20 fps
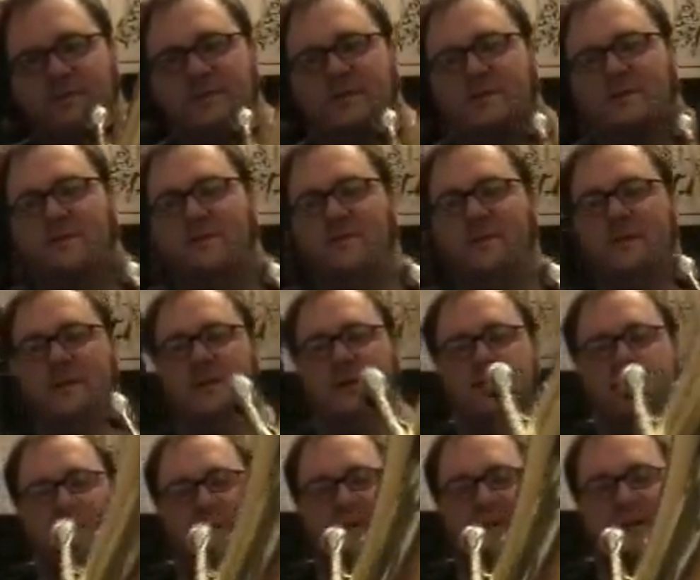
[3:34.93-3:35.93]
sort of
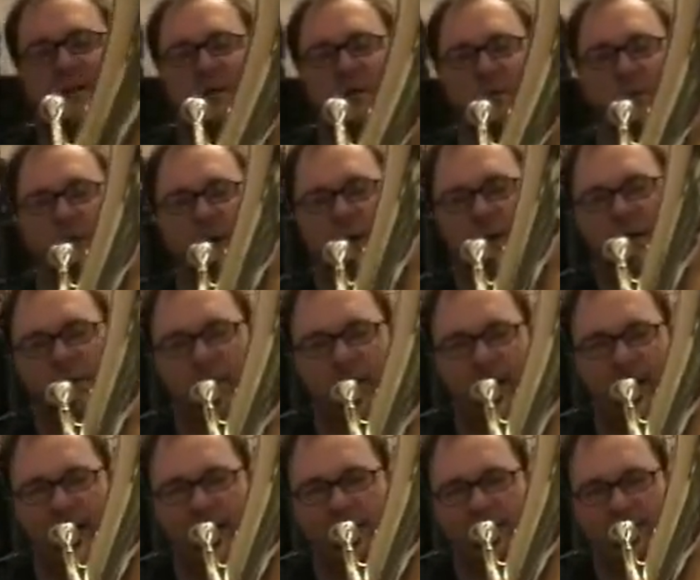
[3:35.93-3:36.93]
feel where the
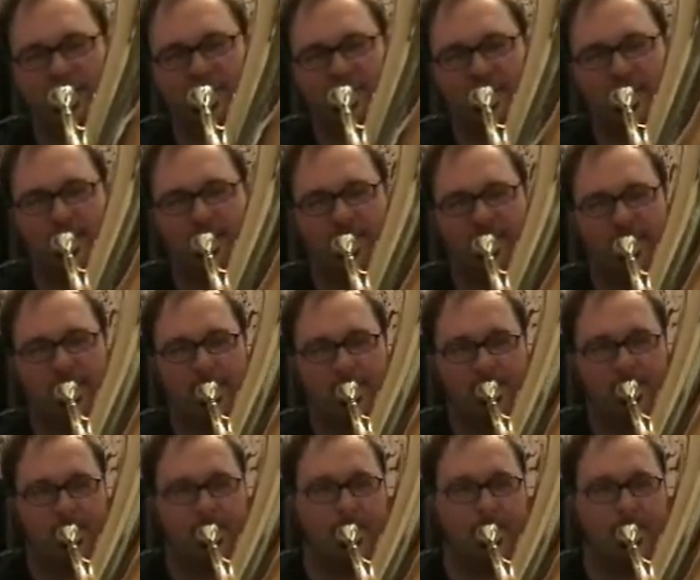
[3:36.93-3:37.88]
high notes come from.